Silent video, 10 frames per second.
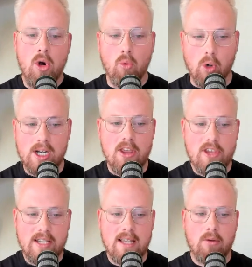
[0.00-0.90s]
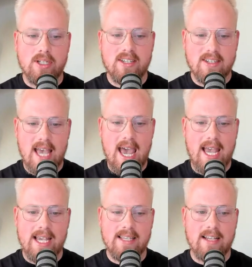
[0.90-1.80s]
One of the things I would
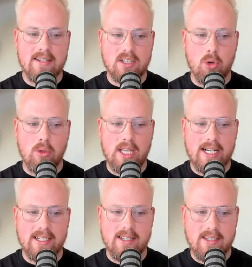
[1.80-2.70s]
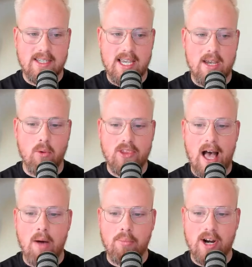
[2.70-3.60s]
say is I still would like to see,
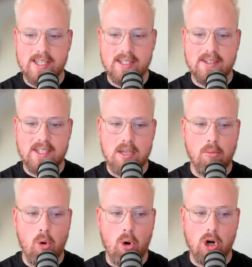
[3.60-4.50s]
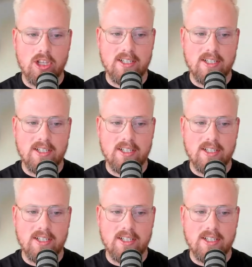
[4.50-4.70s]
without pressing see more,